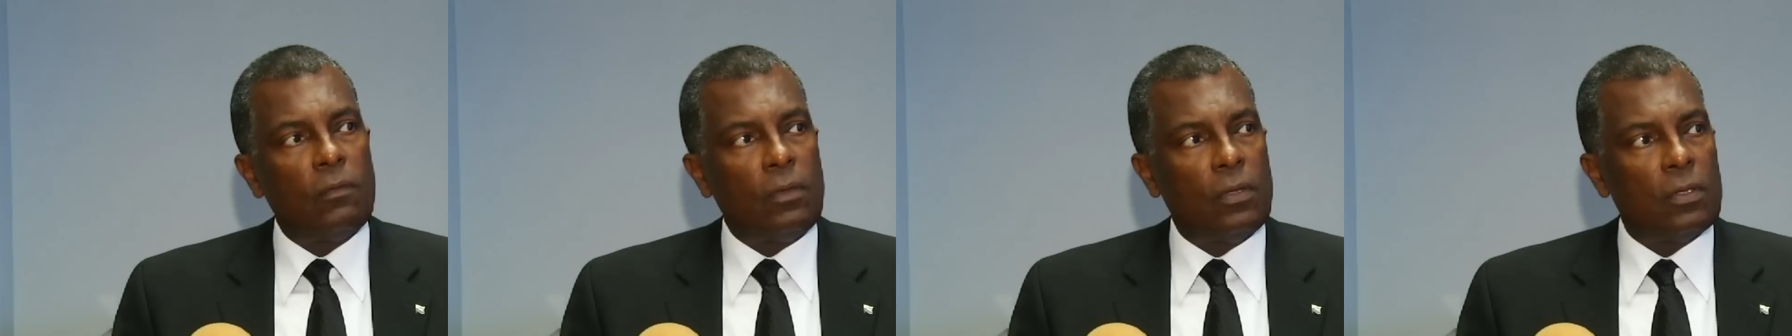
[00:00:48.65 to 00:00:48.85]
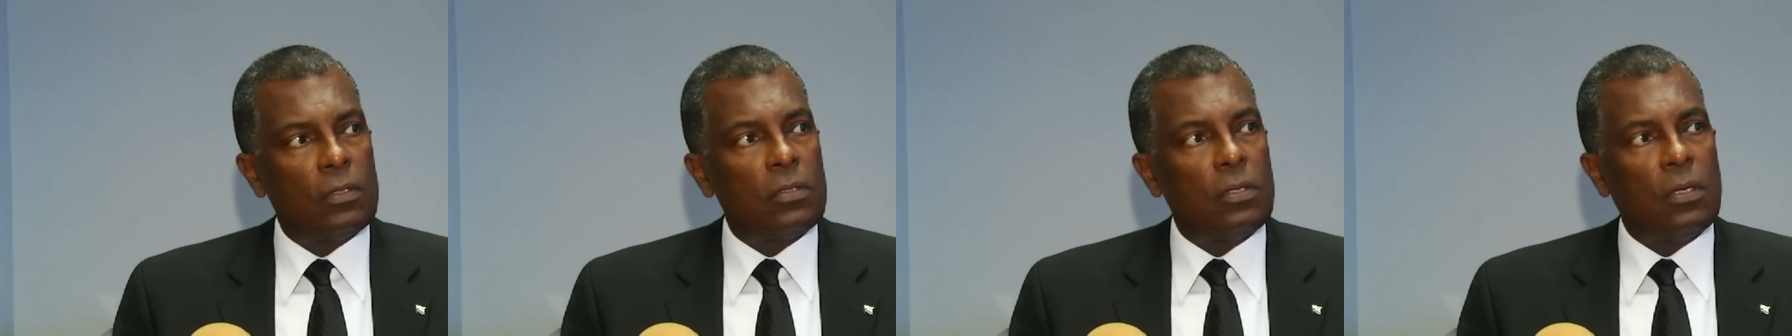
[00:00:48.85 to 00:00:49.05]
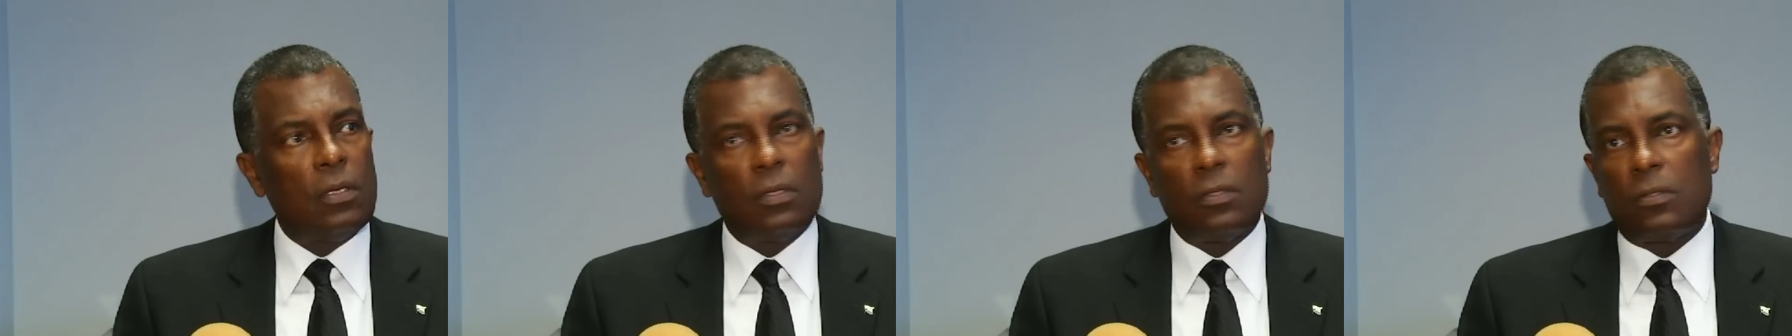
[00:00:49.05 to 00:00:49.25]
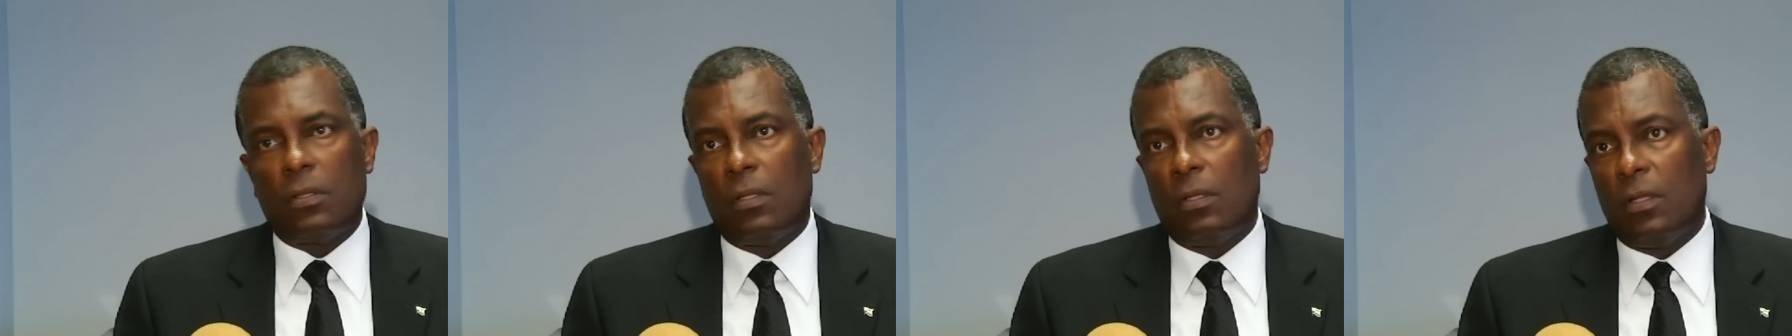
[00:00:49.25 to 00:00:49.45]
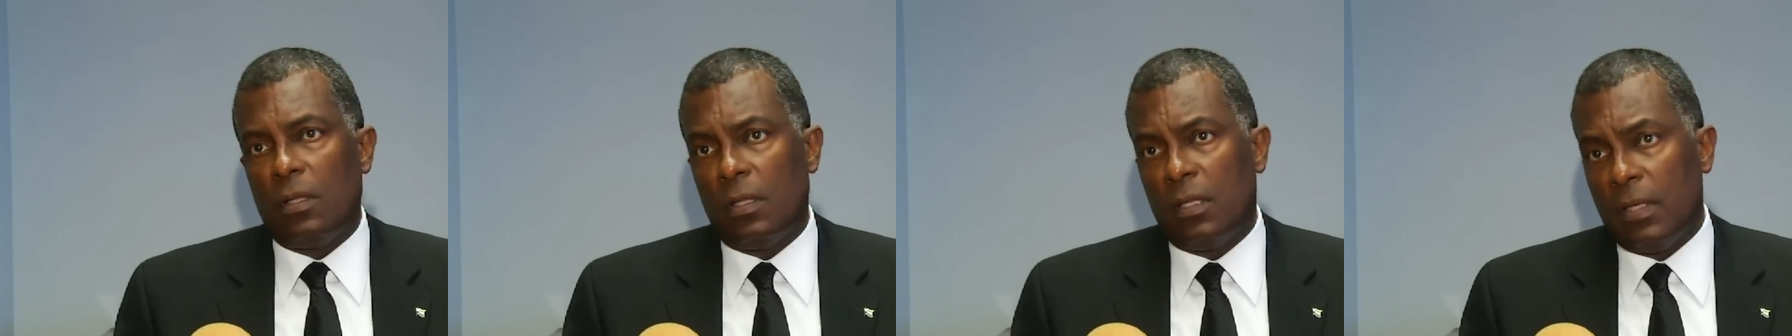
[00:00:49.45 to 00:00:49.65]
of this is
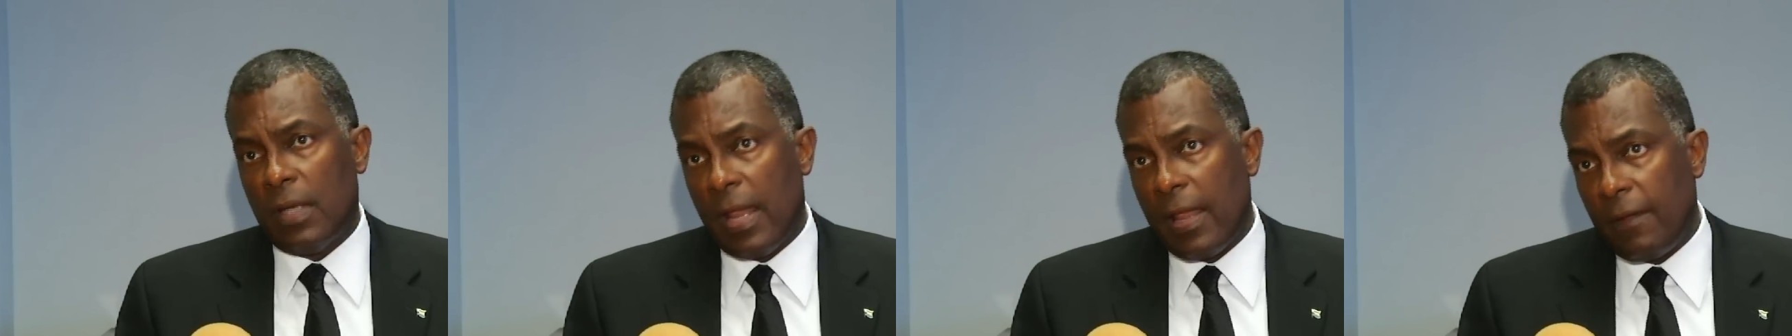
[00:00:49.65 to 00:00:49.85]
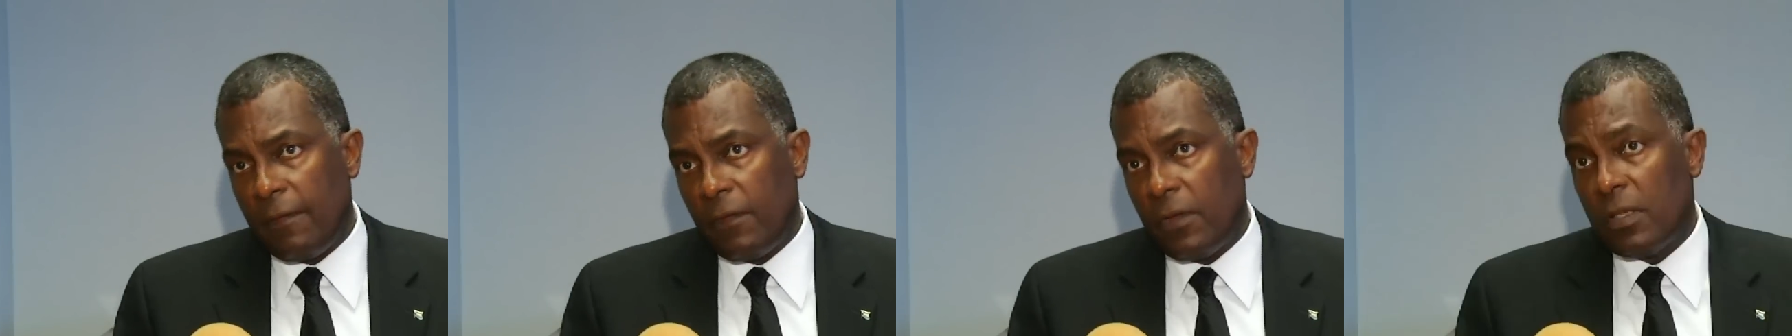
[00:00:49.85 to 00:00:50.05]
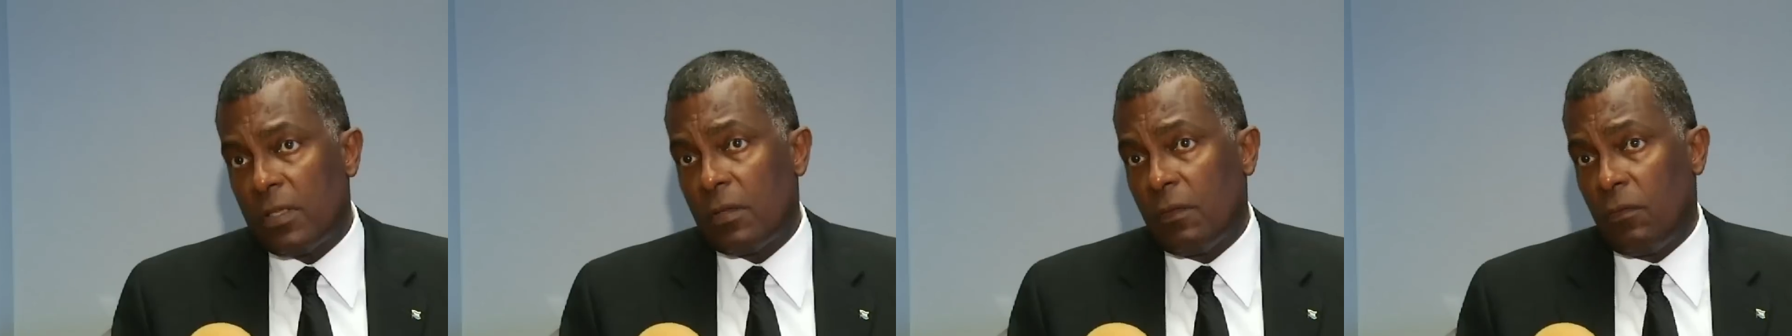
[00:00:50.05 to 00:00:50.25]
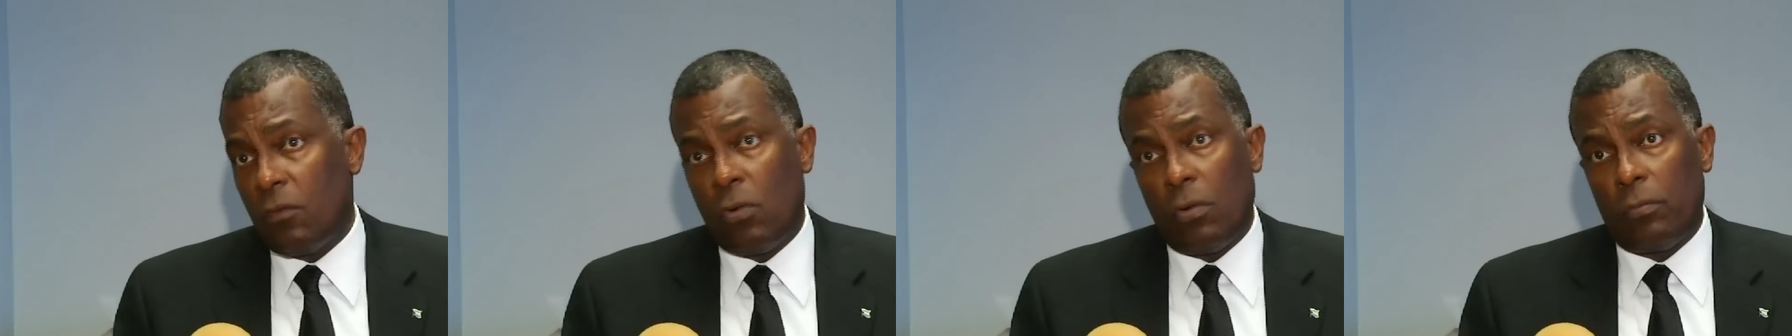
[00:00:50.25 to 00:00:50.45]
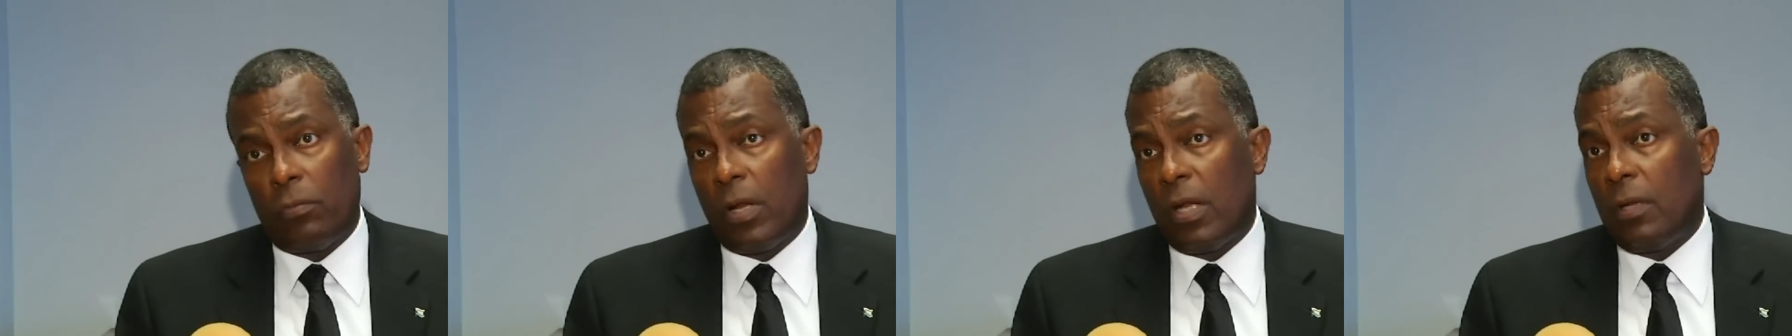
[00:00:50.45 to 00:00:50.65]
that the navies have
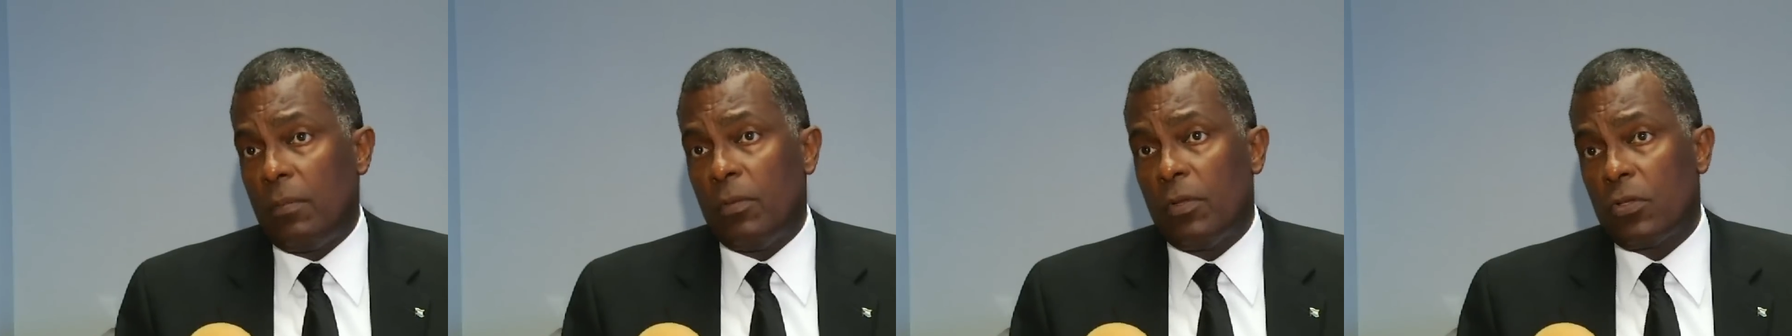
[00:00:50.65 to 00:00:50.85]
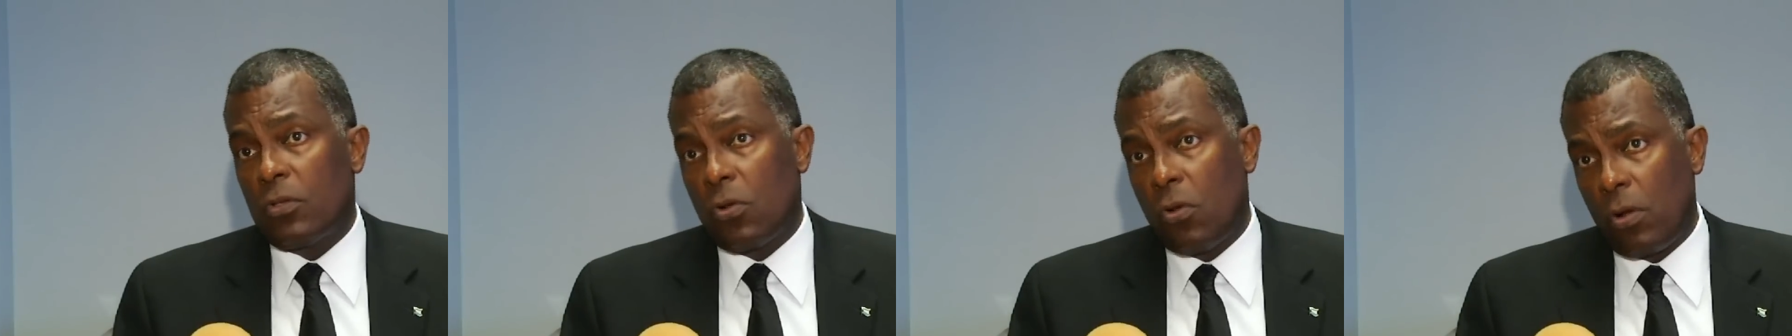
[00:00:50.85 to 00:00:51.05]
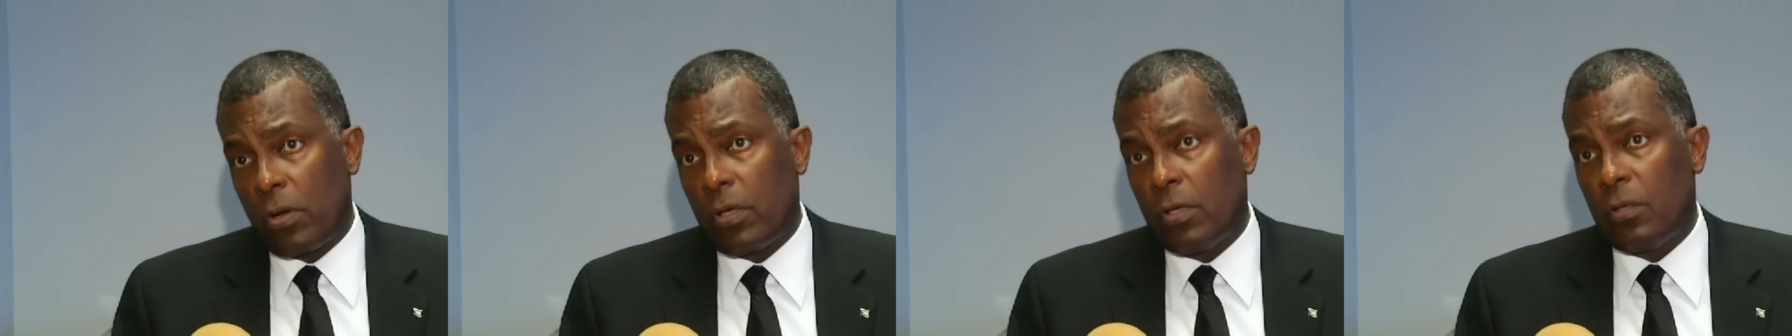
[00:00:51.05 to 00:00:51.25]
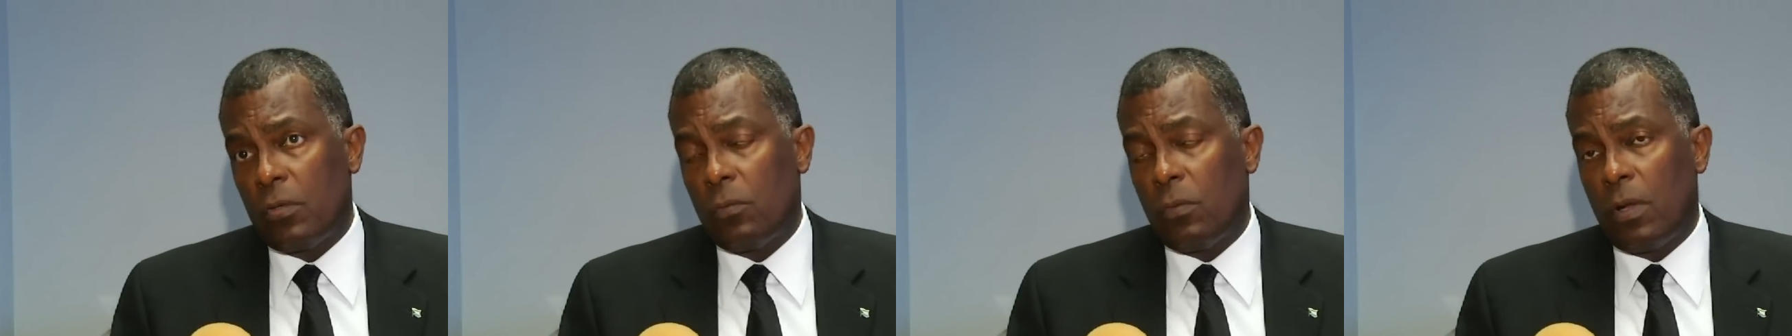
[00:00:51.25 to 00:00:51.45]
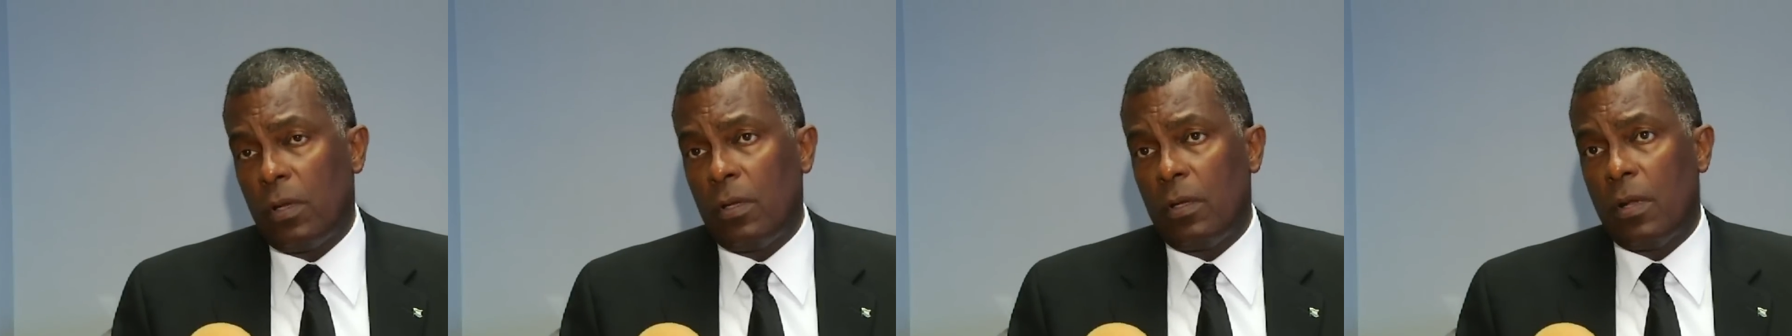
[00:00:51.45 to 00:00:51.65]
already been talking to
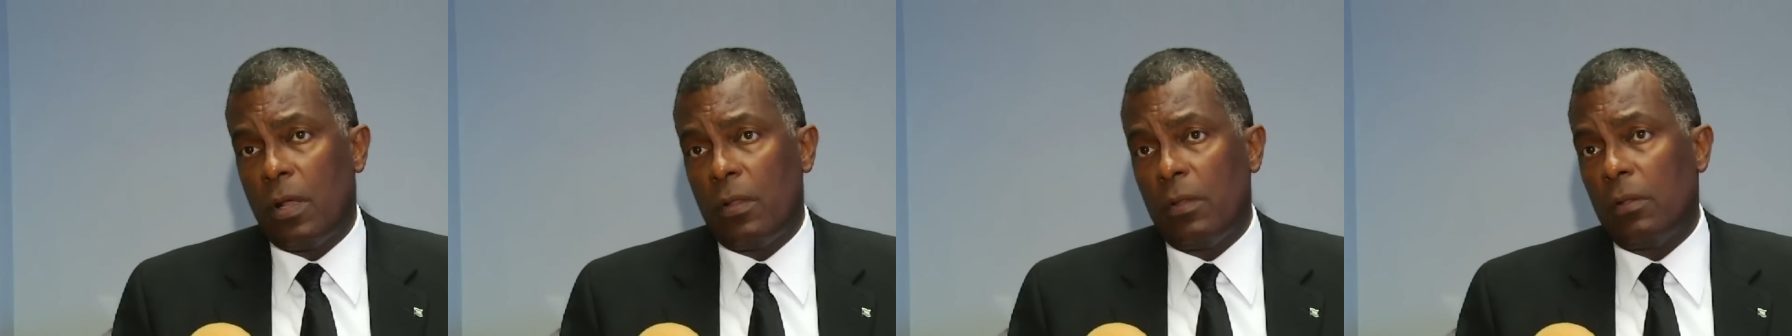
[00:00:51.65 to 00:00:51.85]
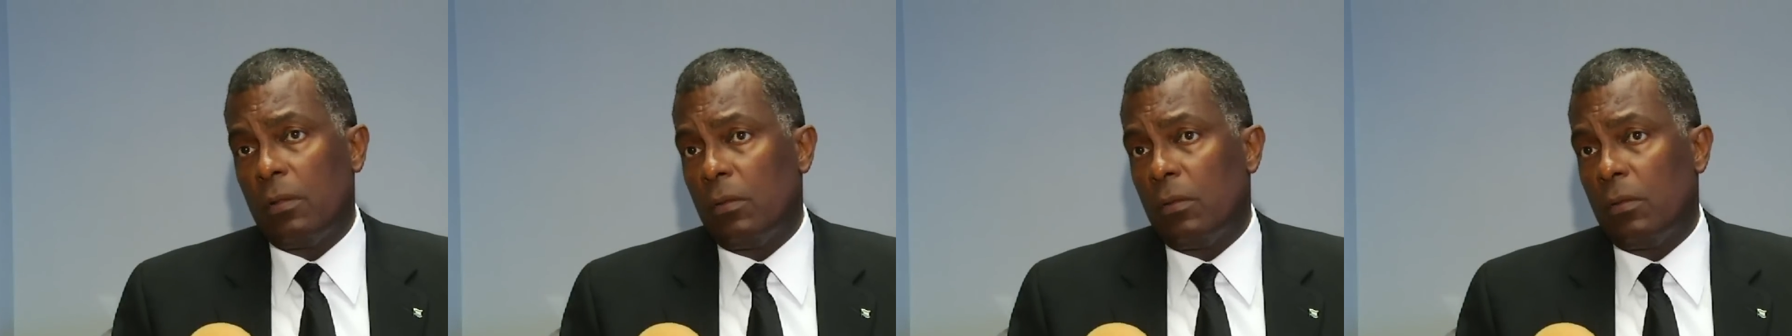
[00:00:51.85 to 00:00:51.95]
one another,